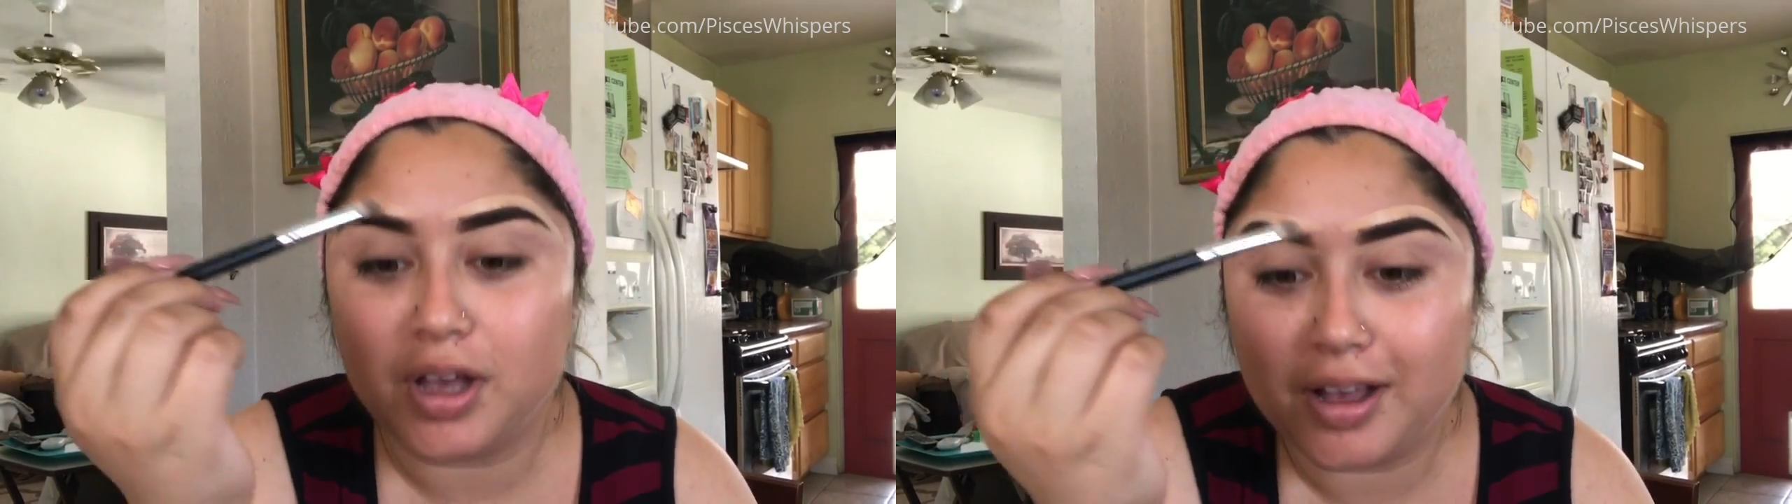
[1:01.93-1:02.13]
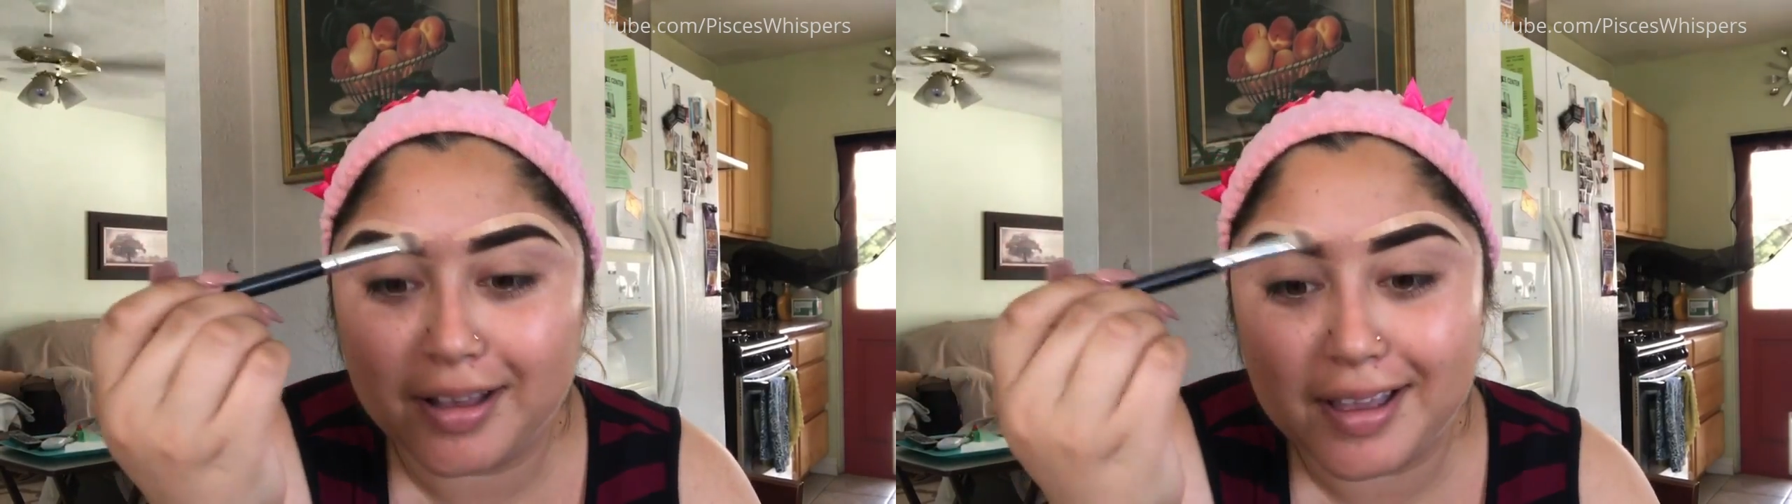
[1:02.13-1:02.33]

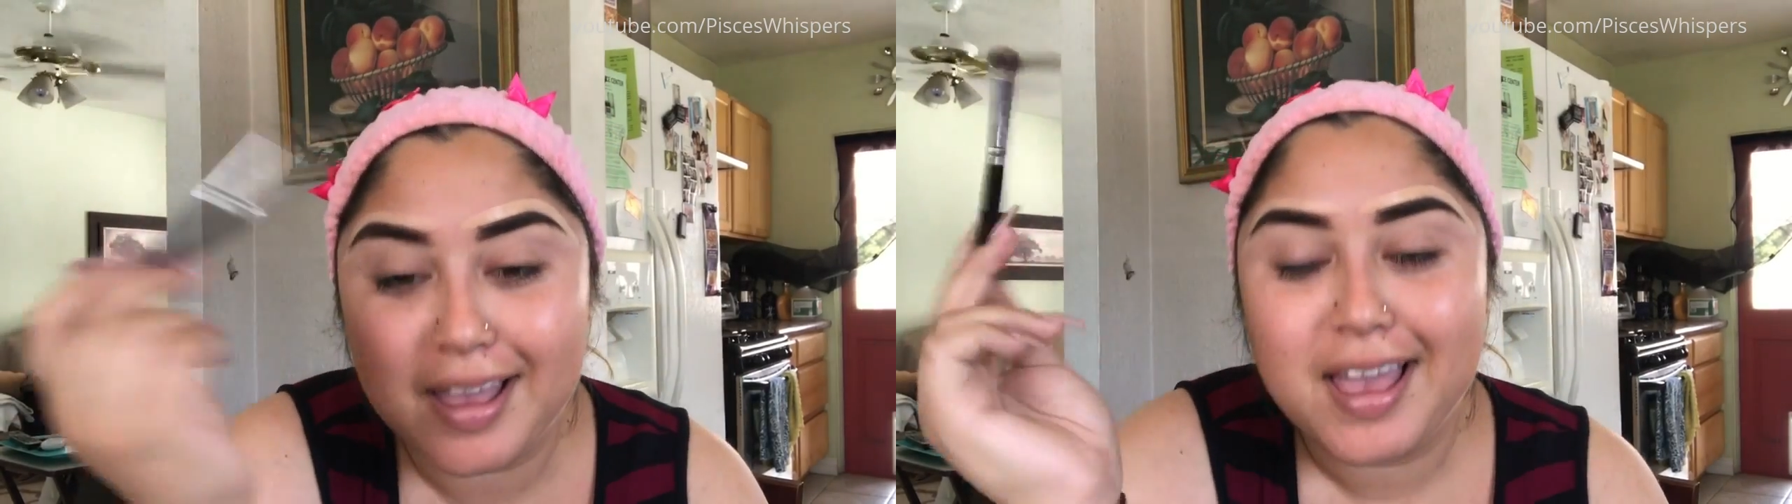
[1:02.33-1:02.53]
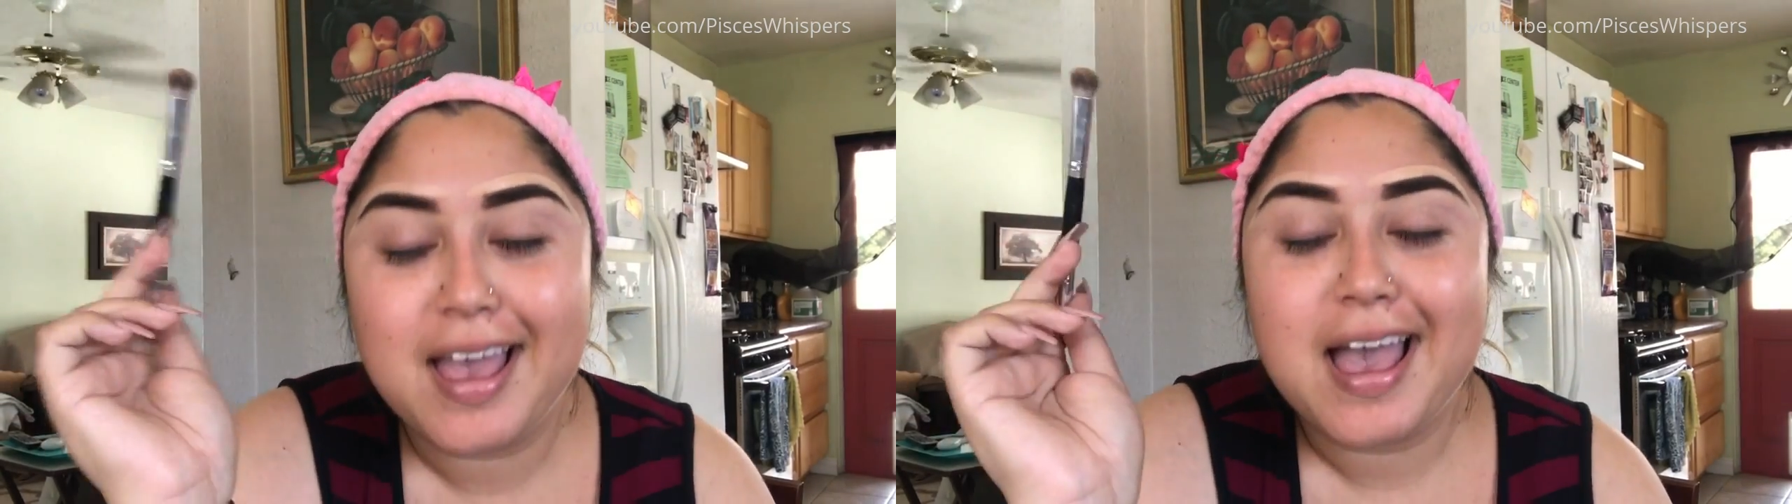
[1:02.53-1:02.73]
And then
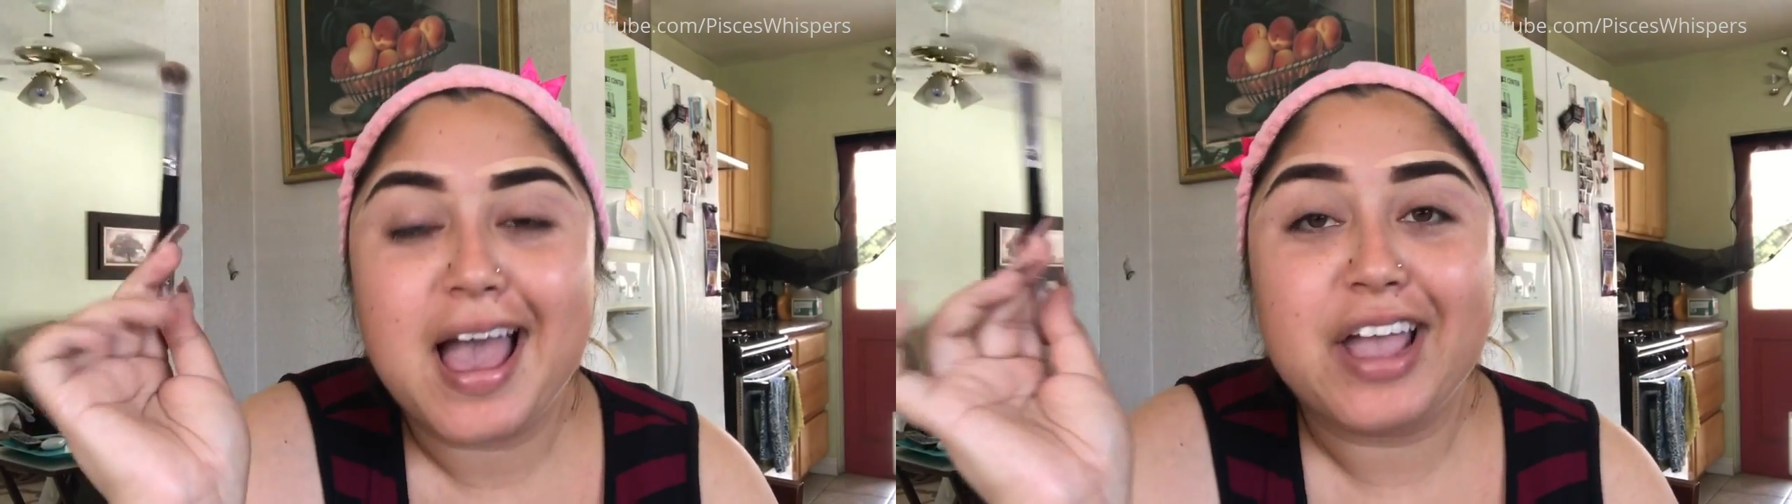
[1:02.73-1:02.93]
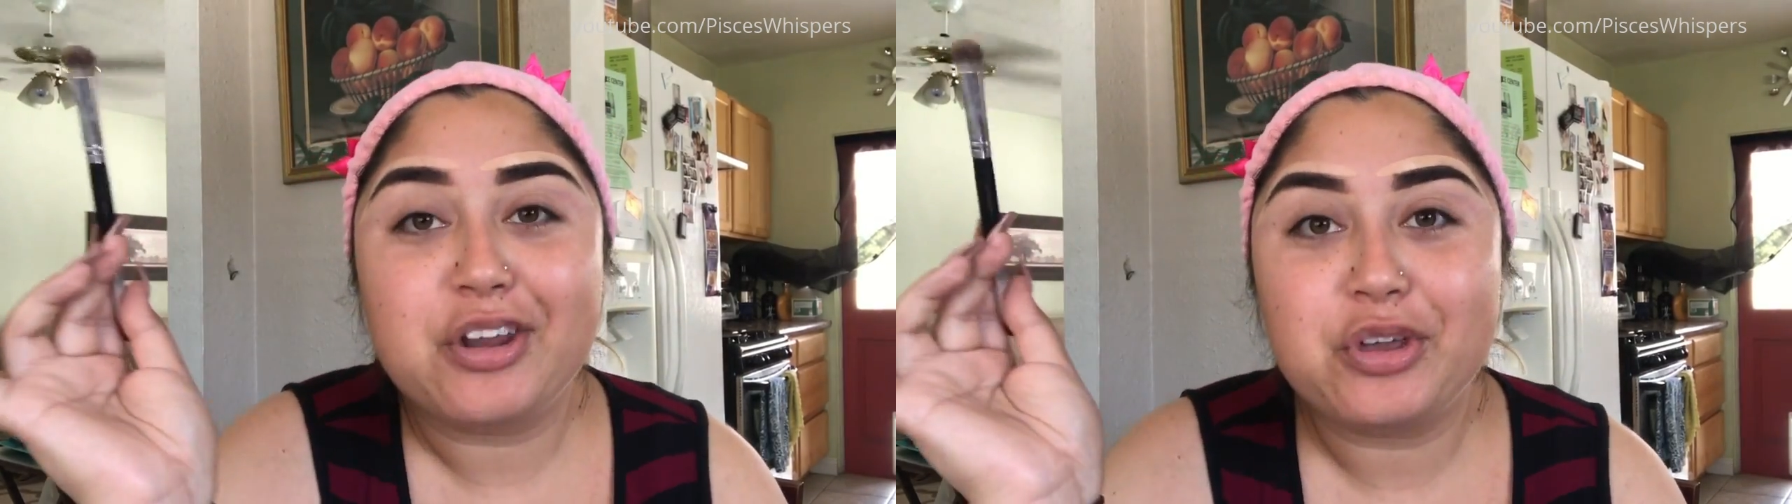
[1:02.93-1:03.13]
I just
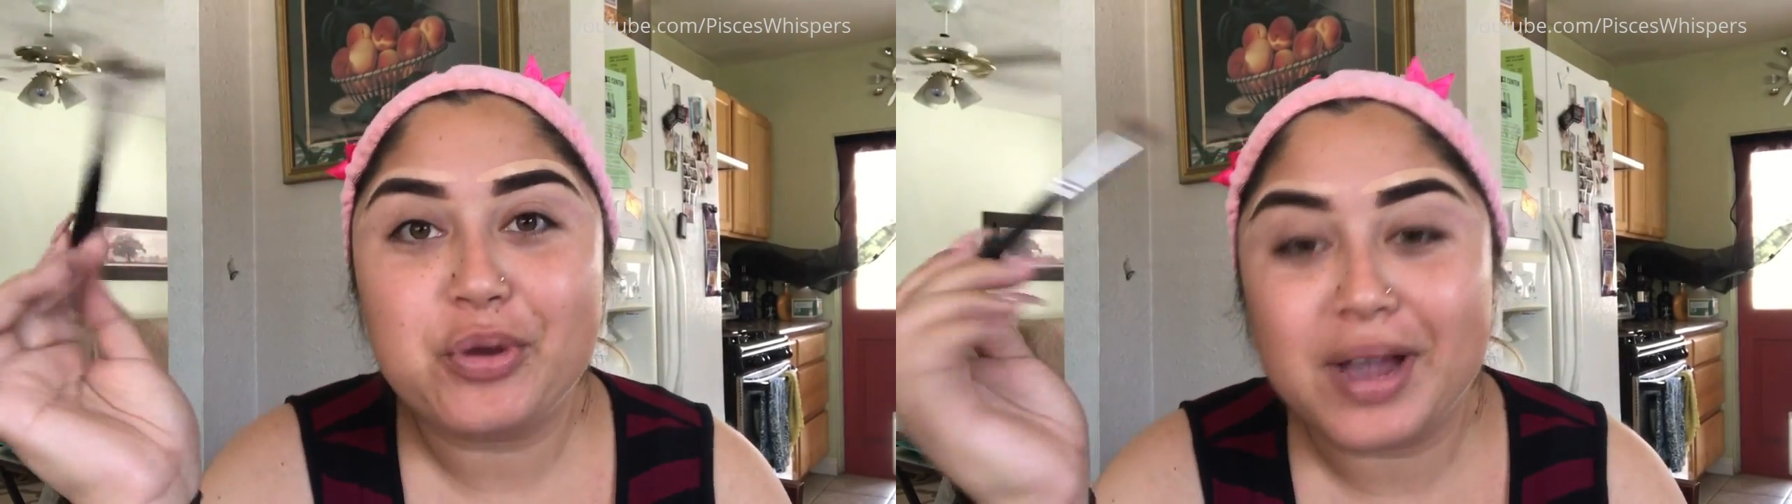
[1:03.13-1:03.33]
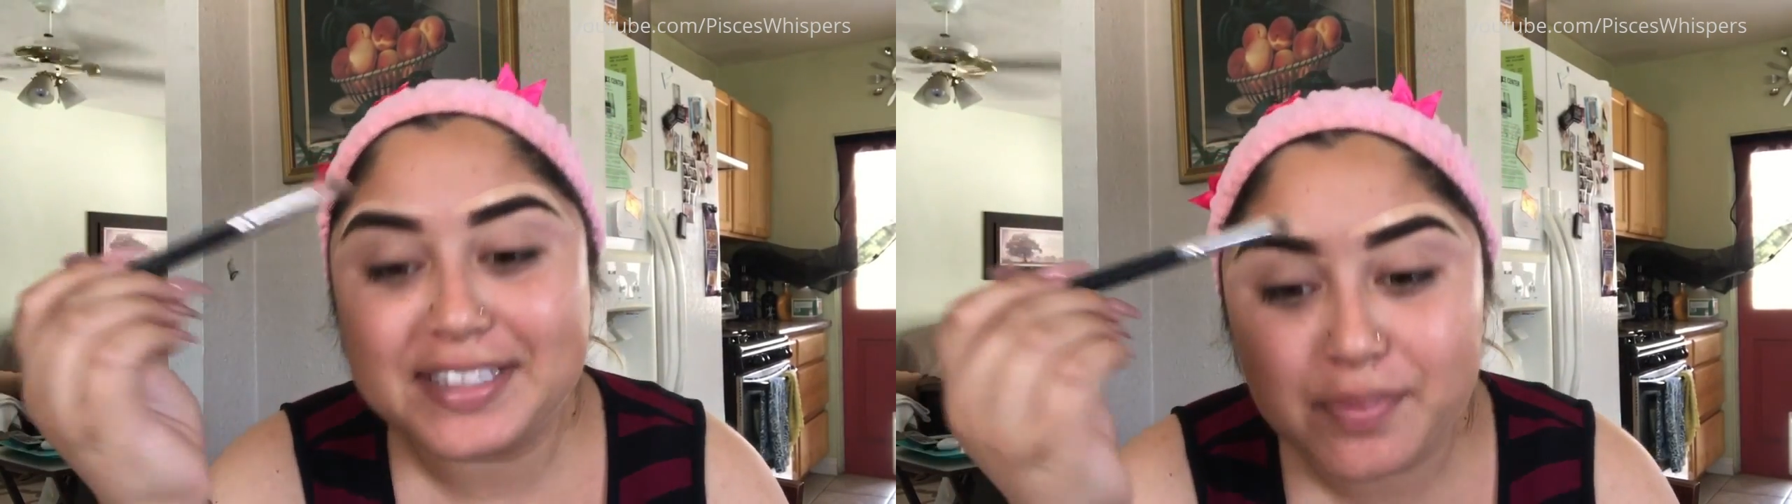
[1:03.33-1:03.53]
take
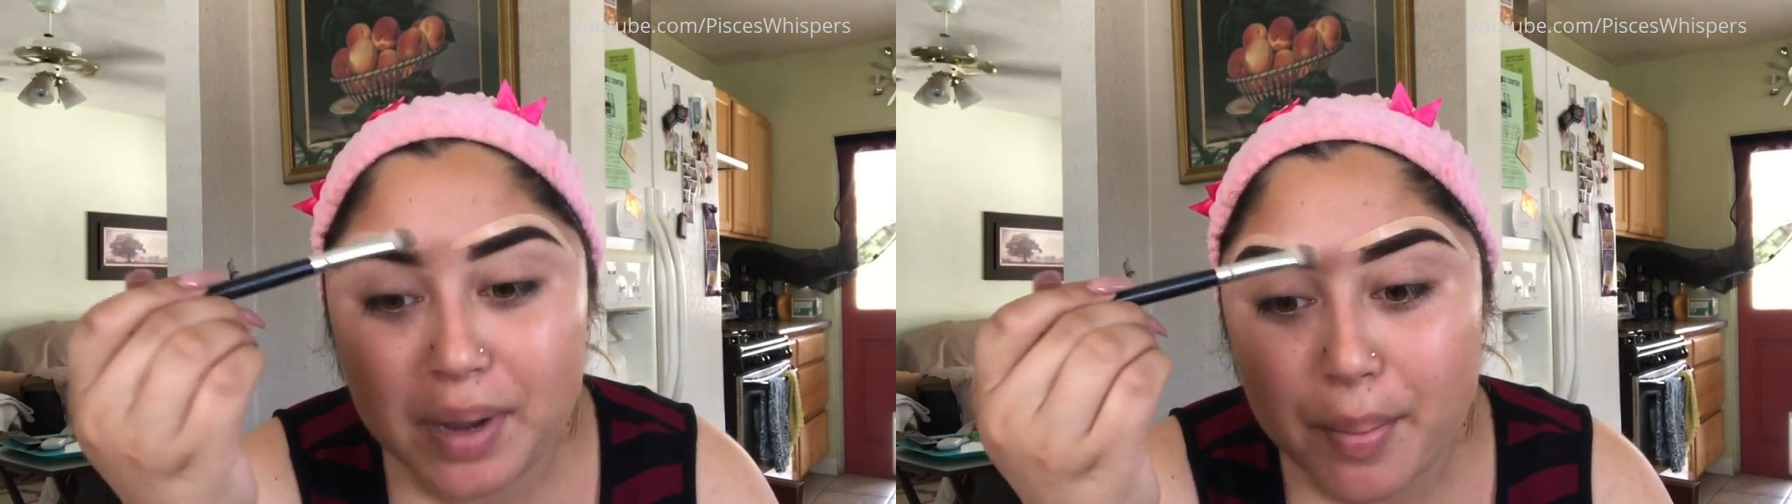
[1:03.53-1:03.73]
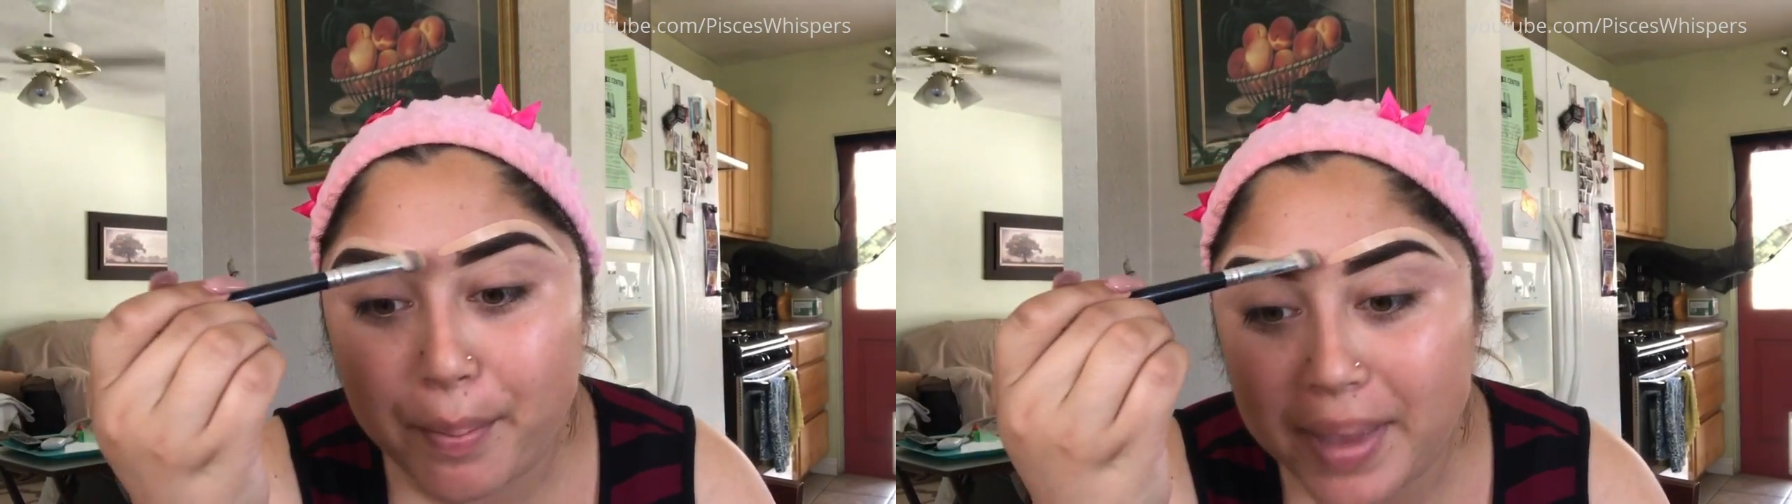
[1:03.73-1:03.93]
my
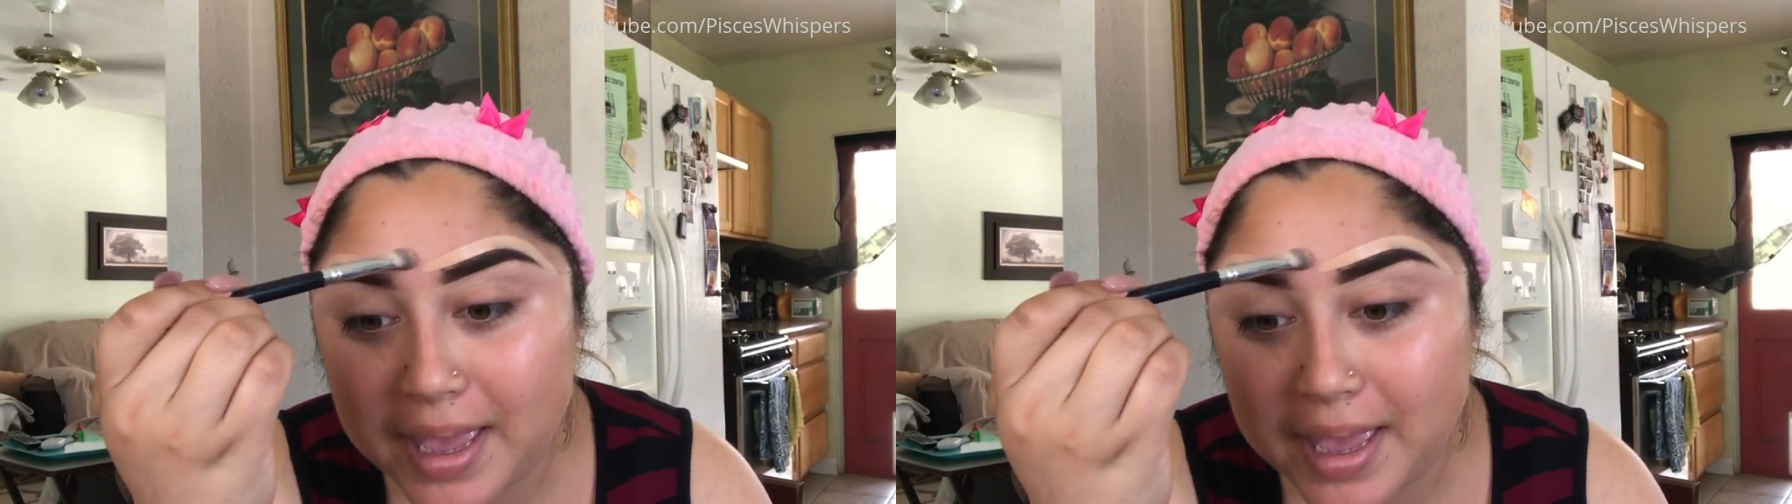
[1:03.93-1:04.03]
crown.